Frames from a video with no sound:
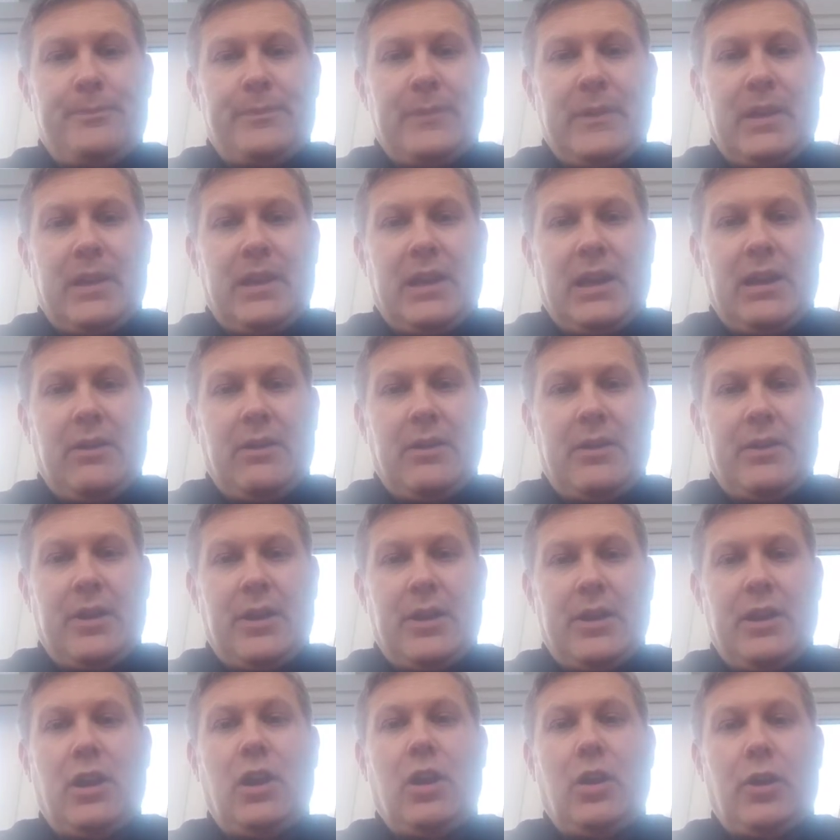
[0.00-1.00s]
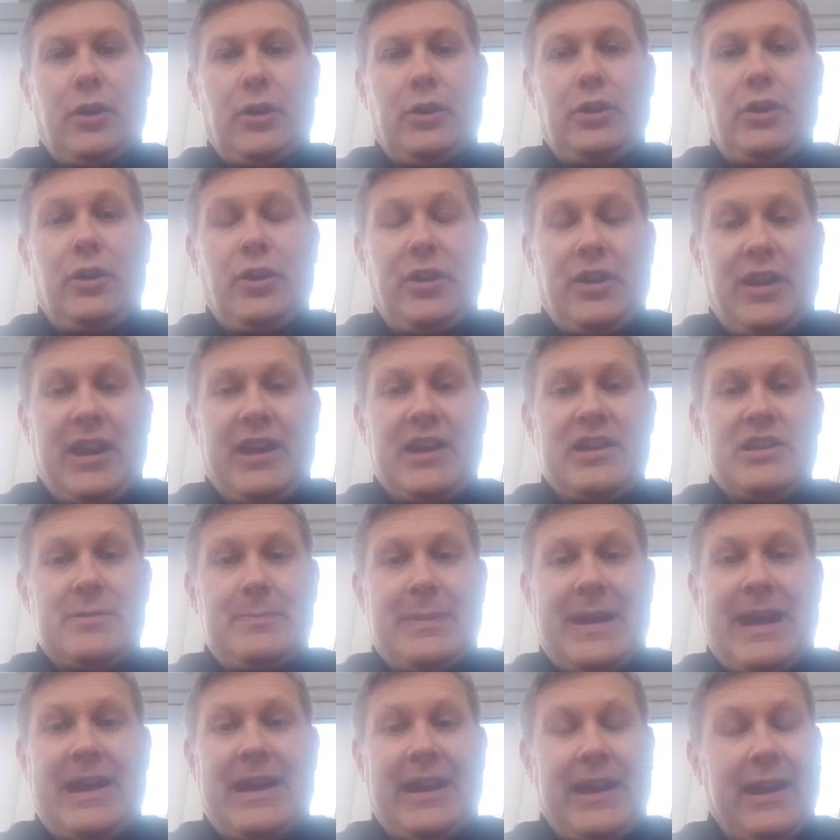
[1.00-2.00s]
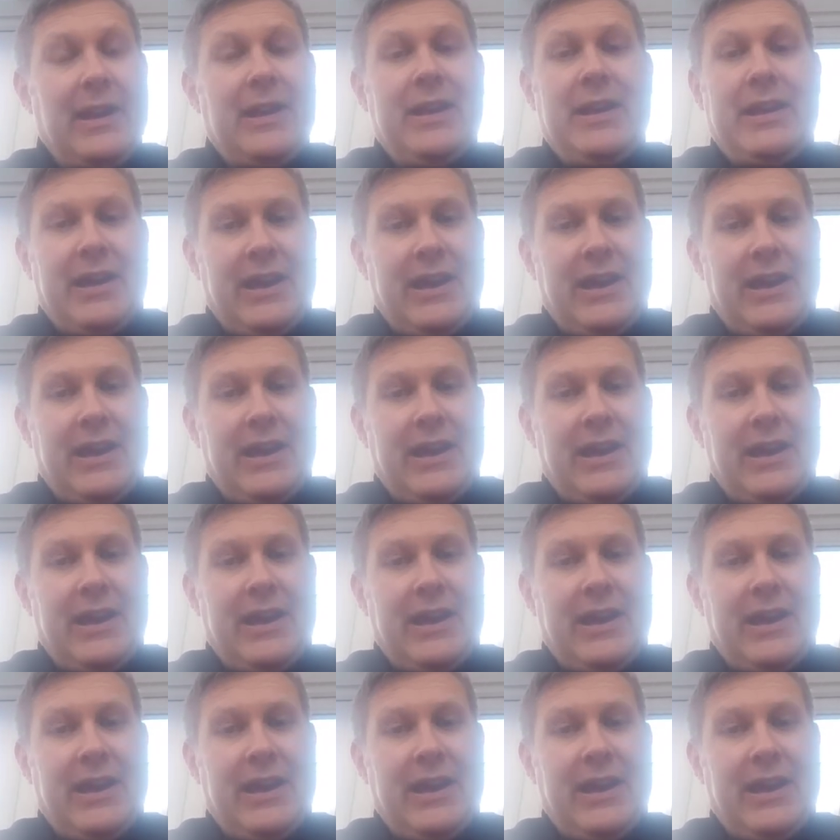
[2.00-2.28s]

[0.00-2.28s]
You know, I'd heard a lot of good things about it,